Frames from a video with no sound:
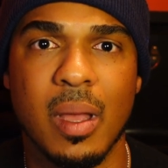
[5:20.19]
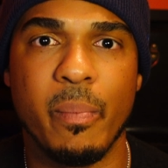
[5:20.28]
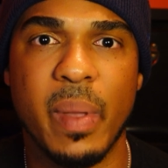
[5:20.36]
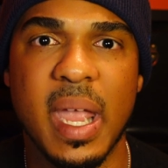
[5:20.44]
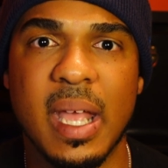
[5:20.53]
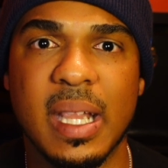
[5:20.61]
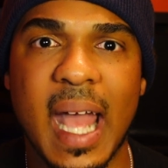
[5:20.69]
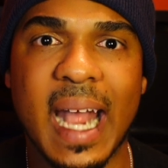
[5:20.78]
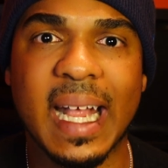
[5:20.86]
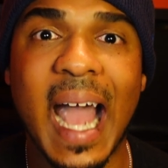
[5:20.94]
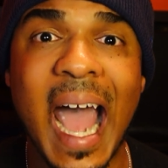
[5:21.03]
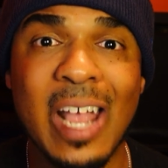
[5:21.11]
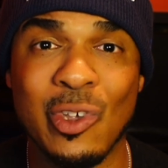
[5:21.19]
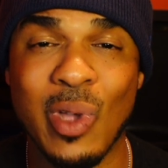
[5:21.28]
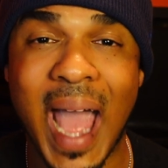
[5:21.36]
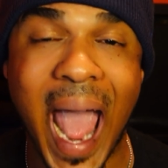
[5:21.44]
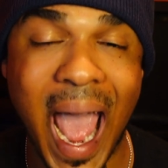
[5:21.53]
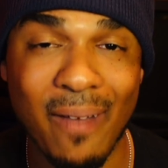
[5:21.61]
being that guy you
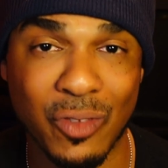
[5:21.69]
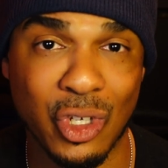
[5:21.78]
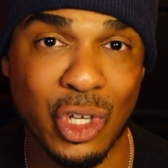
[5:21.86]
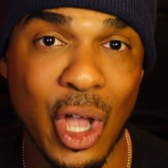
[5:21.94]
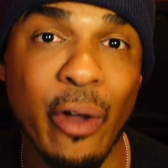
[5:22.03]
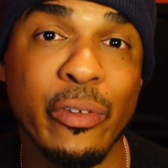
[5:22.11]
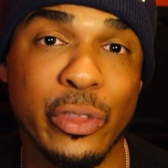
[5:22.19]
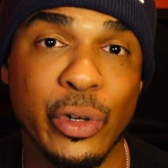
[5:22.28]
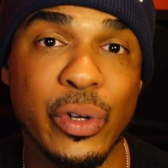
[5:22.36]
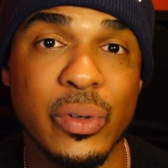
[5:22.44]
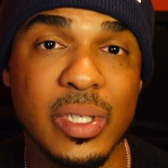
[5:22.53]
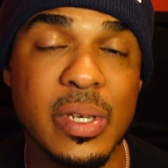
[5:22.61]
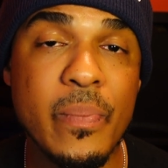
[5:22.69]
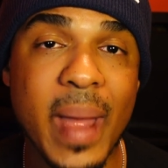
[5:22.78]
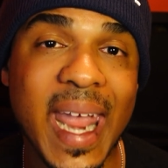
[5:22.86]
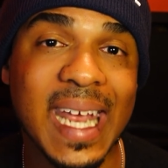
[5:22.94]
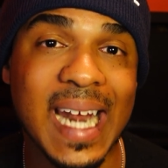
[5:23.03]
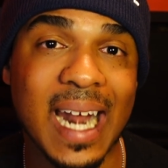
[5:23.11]
have to go through to
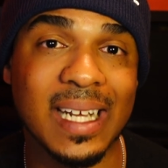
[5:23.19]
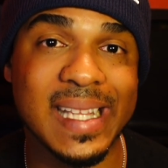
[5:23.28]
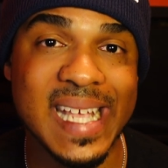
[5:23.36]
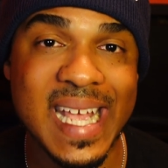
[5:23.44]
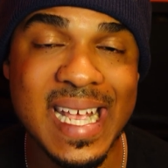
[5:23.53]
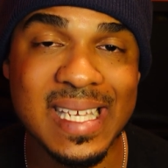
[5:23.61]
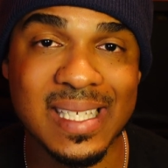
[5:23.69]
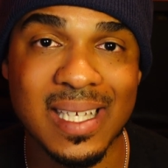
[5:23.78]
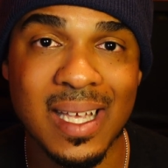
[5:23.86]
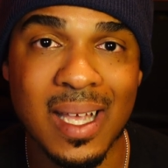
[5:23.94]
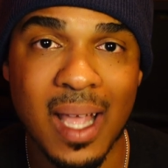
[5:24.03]
make it out of the East.